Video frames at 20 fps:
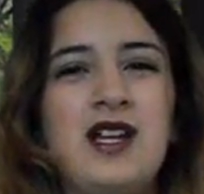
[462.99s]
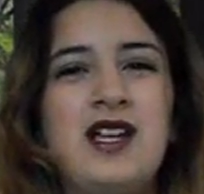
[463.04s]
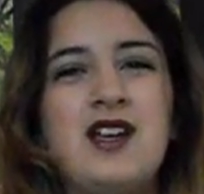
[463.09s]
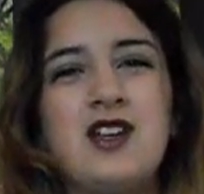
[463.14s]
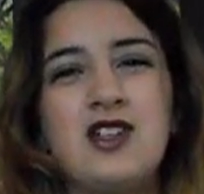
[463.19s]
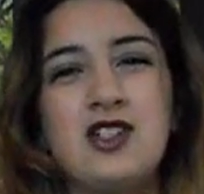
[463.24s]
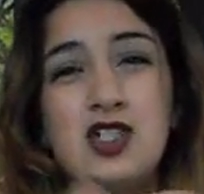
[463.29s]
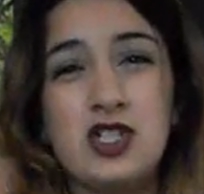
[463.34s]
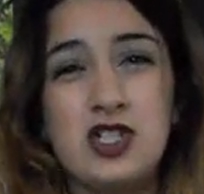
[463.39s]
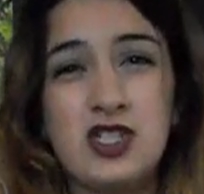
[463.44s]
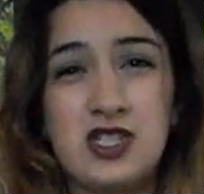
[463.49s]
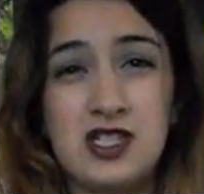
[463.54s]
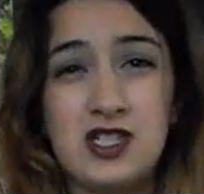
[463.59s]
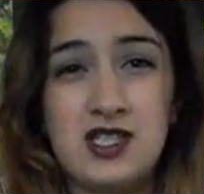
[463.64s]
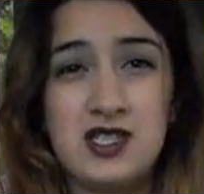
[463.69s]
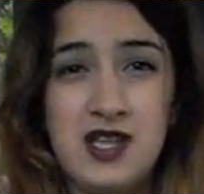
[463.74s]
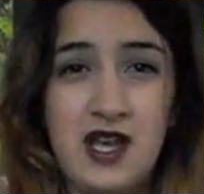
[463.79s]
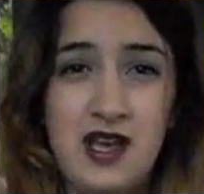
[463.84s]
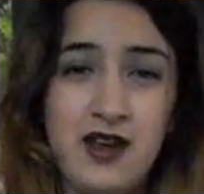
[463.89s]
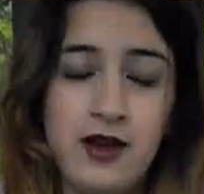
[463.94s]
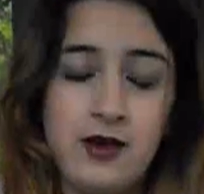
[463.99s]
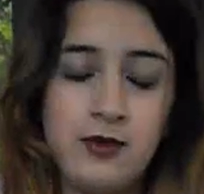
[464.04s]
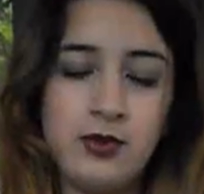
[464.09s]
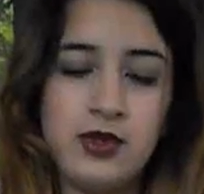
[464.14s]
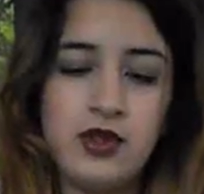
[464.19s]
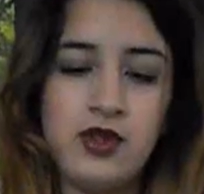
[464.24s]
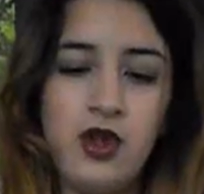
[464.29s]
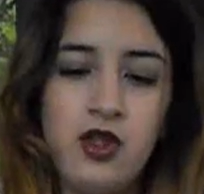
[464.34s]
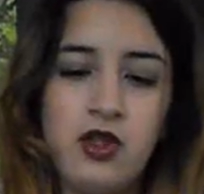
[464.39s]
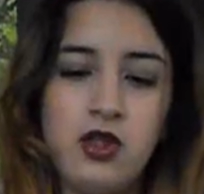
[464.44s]
good just to stack up
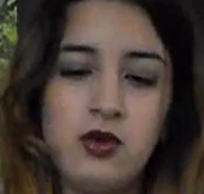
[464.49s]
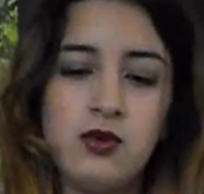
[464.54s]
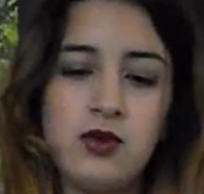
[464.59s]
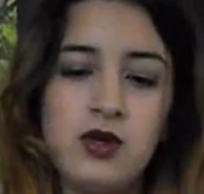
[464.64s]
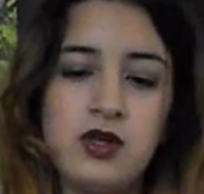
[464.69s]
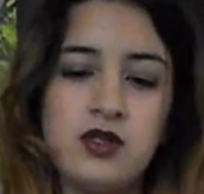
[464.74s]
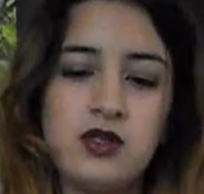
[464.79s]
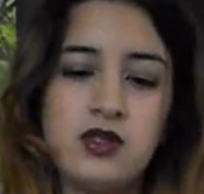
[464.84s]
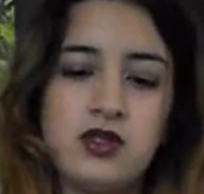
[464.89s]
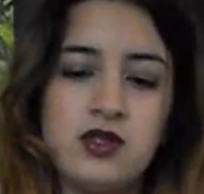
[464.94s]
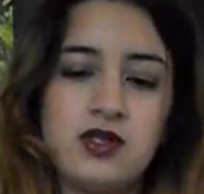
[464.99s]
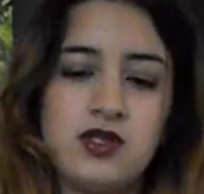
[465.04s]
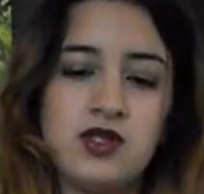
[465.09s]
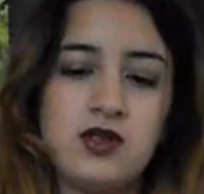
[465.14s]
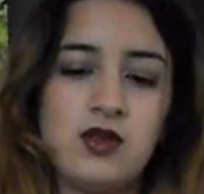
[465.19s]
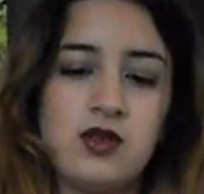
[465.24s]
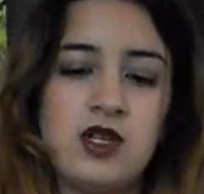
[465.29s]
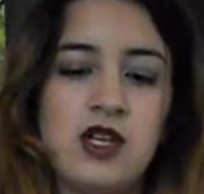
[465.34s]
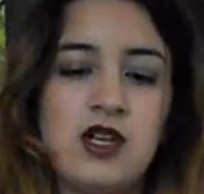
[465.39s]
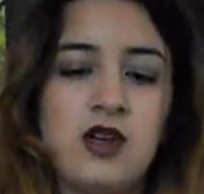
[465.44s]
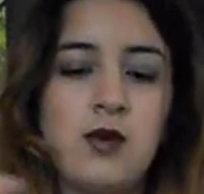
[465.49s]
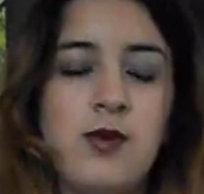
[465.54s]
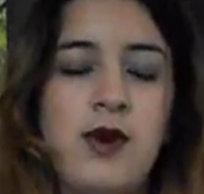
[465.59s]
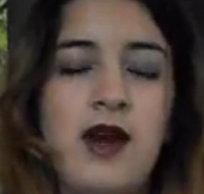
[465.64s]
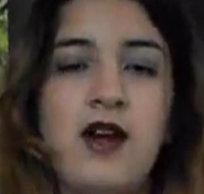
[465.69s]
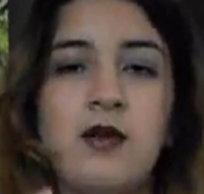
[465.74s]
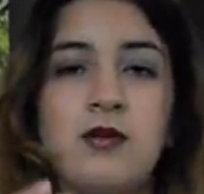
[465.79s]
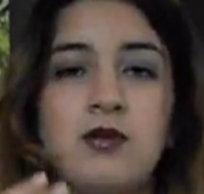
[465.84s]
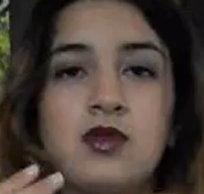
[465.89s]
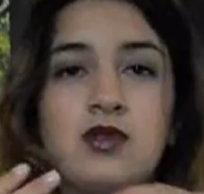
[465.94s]
with other ones, or you can
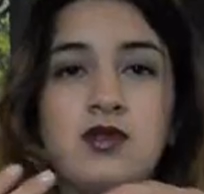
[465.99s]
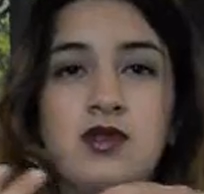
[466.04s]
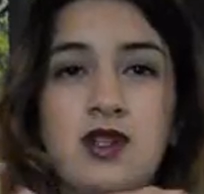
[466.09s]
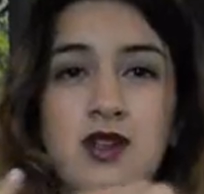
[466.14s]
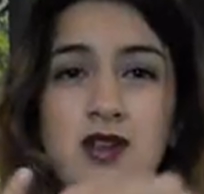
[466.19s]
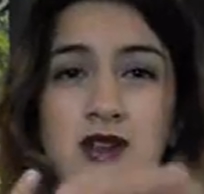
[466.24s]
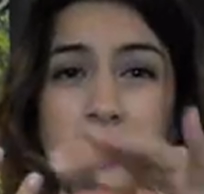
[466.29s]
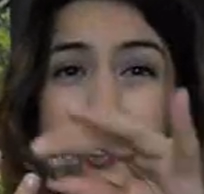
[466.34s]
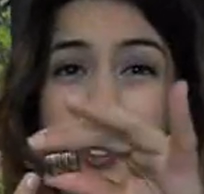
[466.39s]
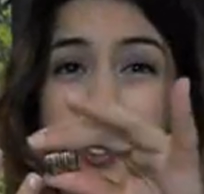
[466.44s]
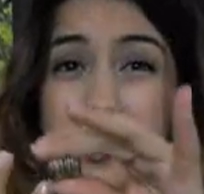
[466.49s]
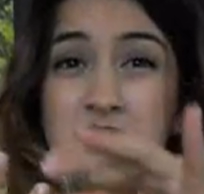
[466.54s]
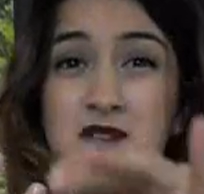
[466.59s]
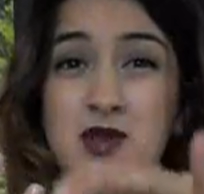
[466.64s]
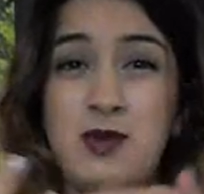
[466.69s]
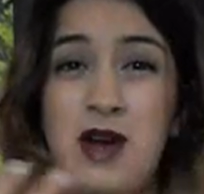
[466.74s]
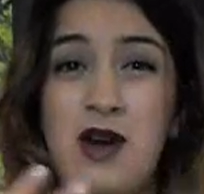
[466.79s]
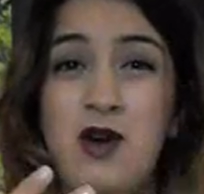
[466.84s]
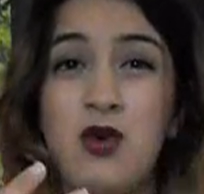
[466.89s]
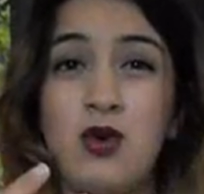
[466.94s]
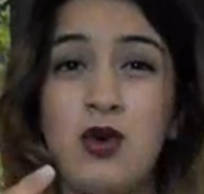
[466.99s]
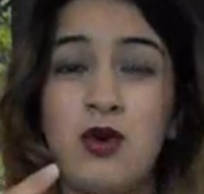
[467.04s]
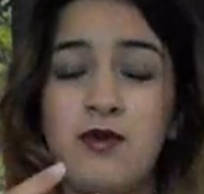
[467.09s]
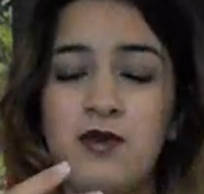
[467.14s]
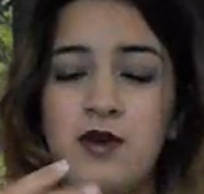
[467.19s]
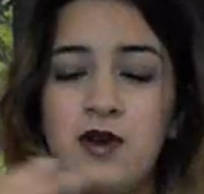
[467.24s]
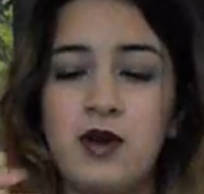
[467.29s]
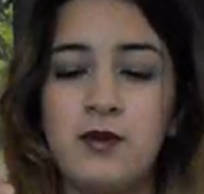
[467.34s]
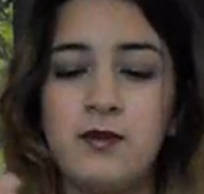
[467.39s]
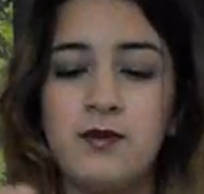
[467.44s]
wear them, you know, you could wear all of
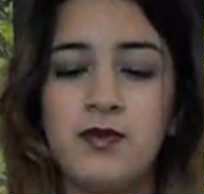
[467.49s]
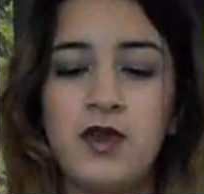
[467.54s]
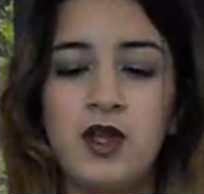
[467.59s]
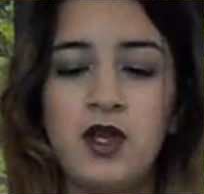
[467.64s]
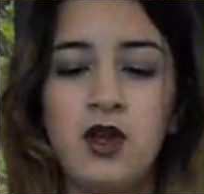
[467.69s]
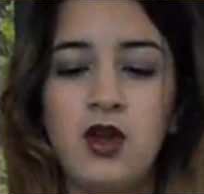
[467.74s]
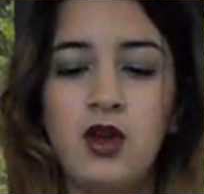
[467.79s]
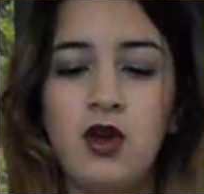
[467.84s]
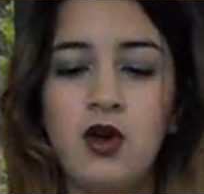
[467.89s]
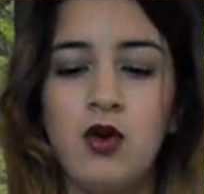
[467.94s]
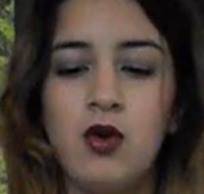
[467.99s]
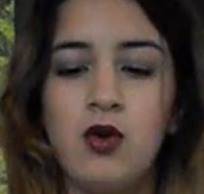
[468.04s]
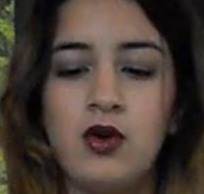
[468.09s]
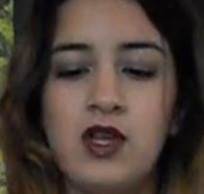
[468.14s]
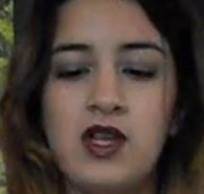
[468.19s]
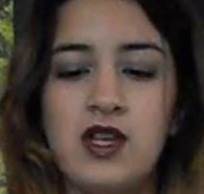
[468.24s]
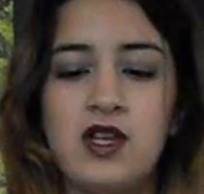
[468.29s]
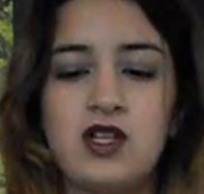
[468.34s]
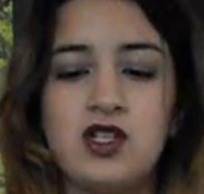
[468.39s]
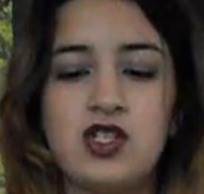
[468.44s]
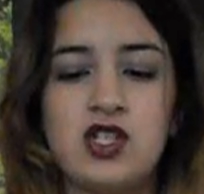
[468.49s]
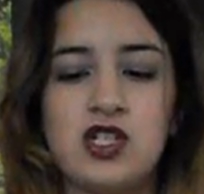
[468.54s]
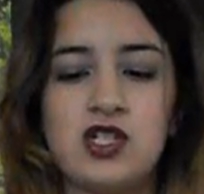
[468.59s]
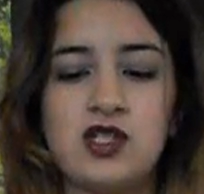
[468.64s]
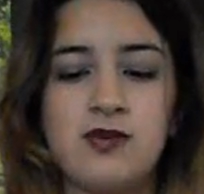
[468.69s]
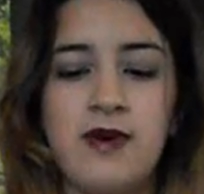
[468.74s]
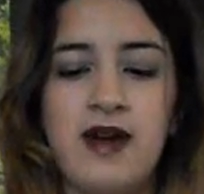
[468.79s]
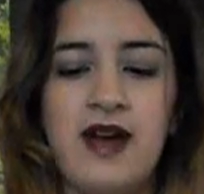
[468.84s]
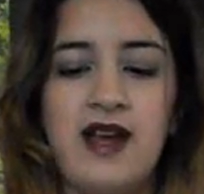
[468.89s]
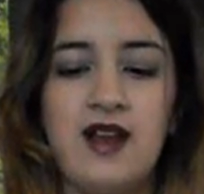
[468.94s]
them, or you can
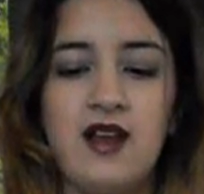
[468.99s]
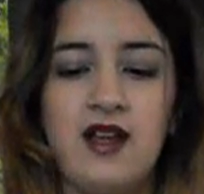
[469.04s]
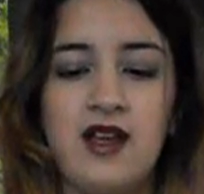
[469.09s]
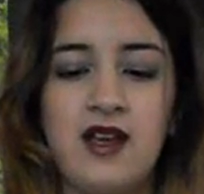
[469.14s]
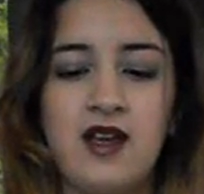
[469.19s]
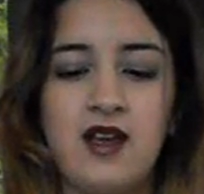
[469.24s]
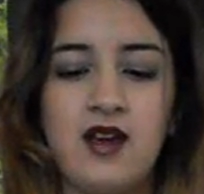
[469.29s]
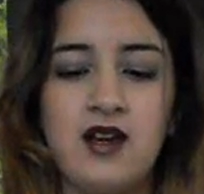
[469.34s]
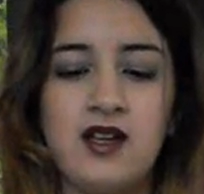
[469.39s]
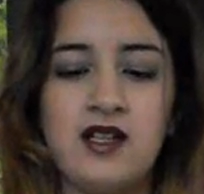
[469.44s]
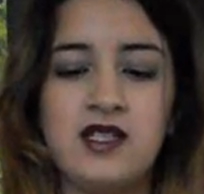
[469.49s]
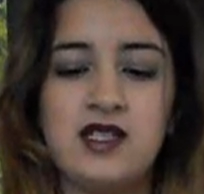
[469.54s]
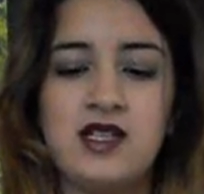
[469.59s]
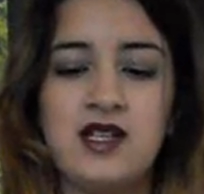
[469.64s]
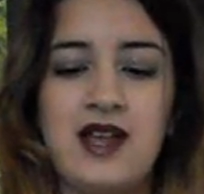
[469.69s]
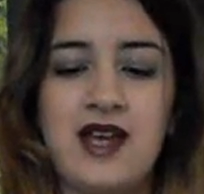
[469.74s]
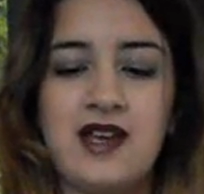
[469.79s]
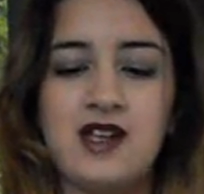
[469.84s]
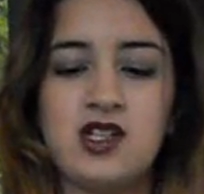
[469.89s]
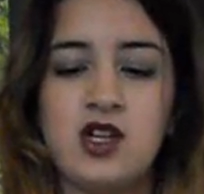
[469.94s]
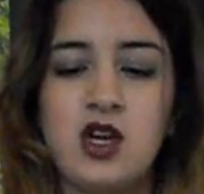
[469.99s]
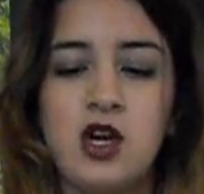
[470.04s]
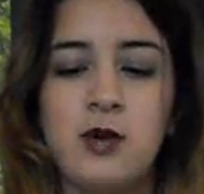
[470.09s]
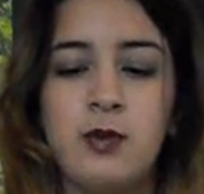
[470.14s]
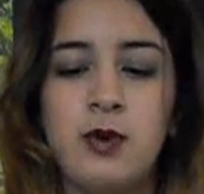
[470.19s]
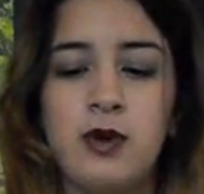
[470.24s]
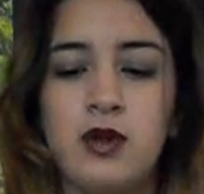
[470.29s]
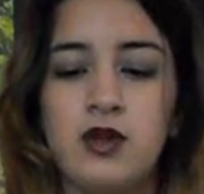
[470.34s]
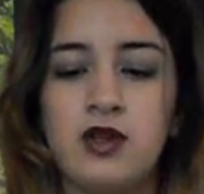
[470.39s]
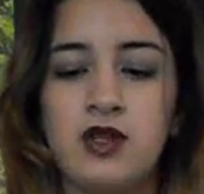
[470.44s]
just wear like a select
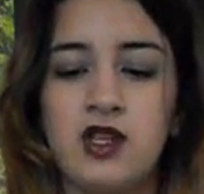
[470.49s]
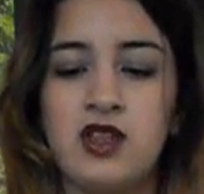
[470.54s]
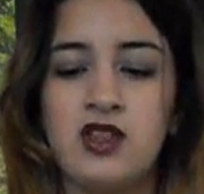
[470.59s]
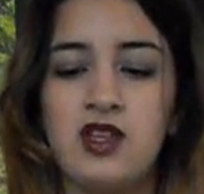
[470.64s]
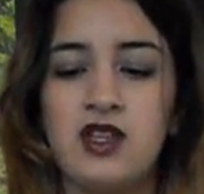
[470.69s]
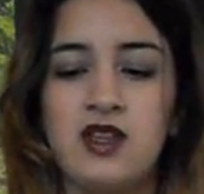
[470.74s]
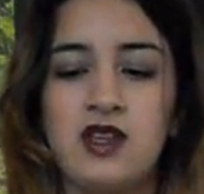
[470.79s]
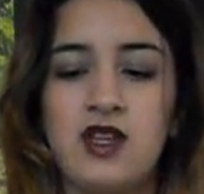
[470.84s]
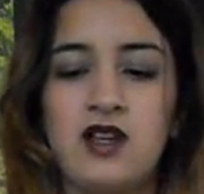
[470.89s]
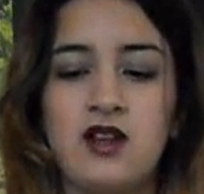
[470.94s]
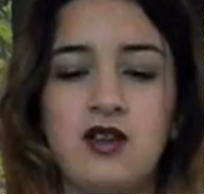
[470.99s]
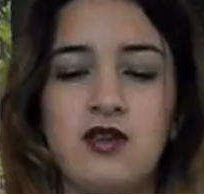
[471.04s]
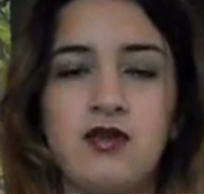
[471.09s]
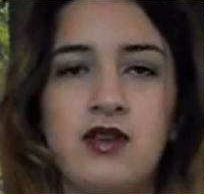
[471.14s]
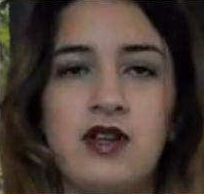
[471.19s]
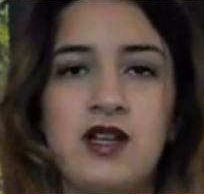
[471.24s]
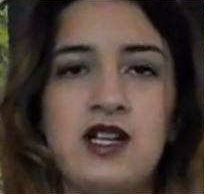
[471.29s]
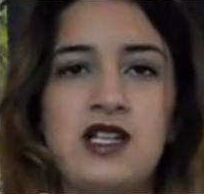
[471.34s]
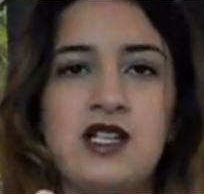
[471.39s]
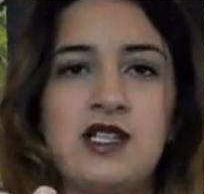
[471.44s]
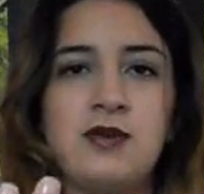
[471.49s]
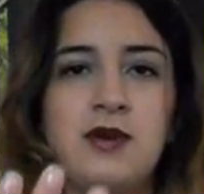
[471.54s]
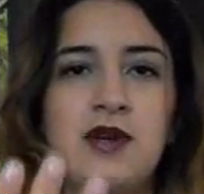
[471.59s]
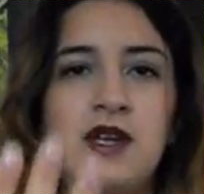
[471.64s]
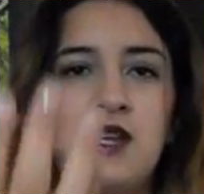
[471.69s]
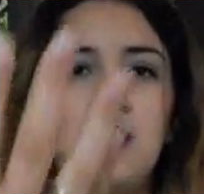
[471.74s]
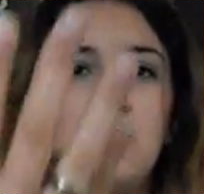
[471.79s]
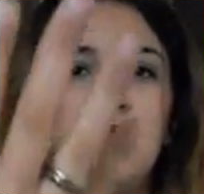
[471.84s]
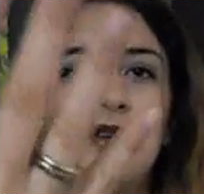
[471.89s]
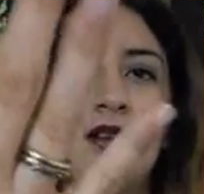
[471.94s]
couple, and I think they look really
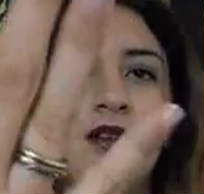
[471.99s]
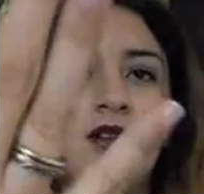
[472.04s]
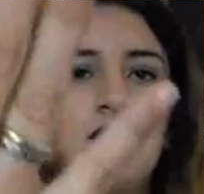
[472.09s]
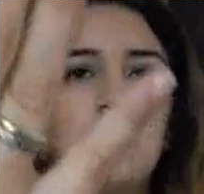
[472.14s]
sweet.